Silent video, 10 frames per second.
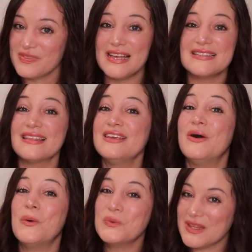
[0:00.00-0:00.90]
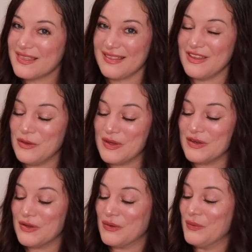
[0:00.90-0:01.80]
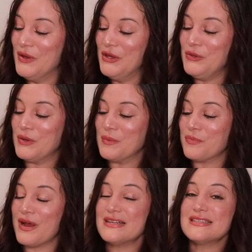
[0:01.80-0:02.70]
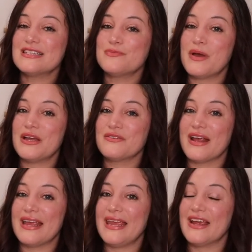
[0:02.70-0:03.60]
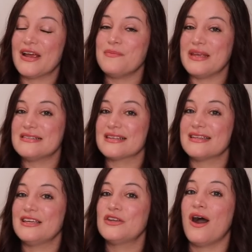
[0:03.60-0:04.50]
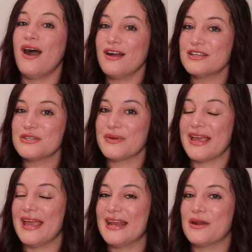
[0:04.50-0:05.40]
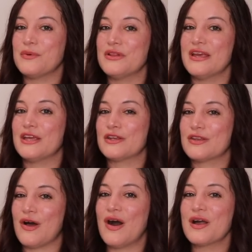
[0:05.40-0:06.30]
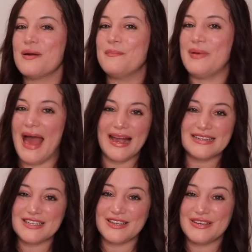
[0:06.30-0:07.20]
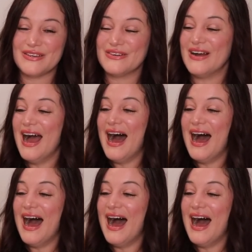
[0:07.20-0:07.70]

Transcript: that's not the only thing that you can do. You can press this button right here and basically talk to it and it will like talk back to you.